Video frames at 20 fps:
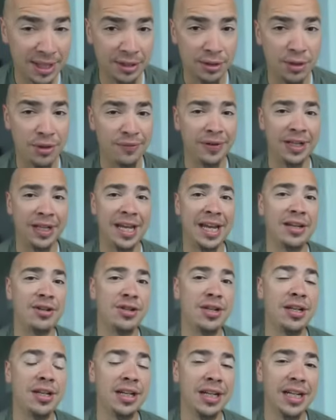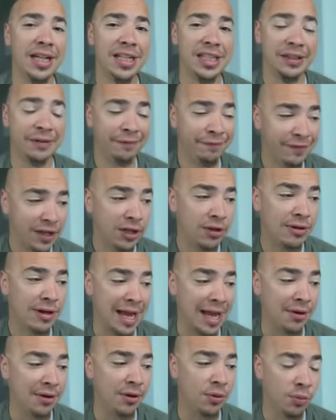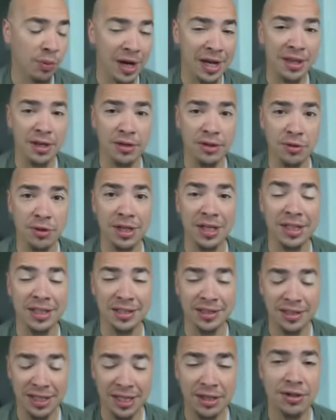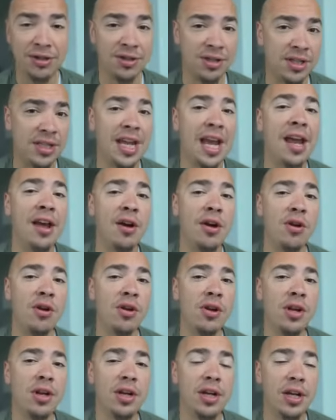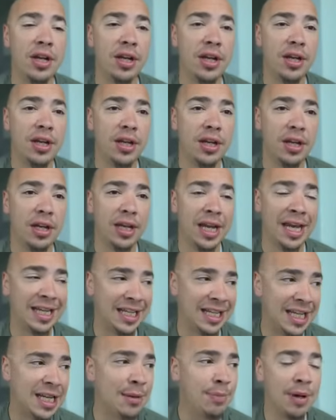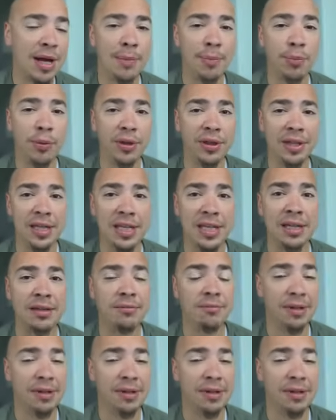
like Unification to figure out a way that you can continue to scale and keep up with the